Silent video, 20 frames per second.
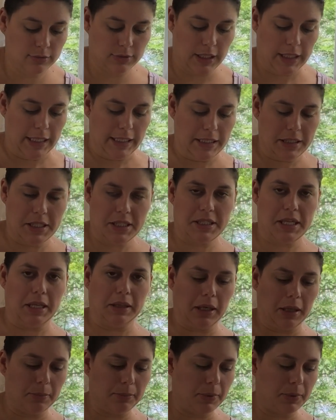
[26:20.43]
I hate to say
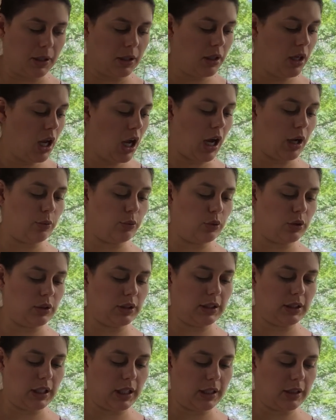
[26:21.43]
that, but I
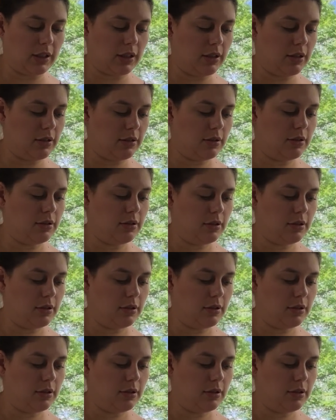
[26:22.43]
really like it.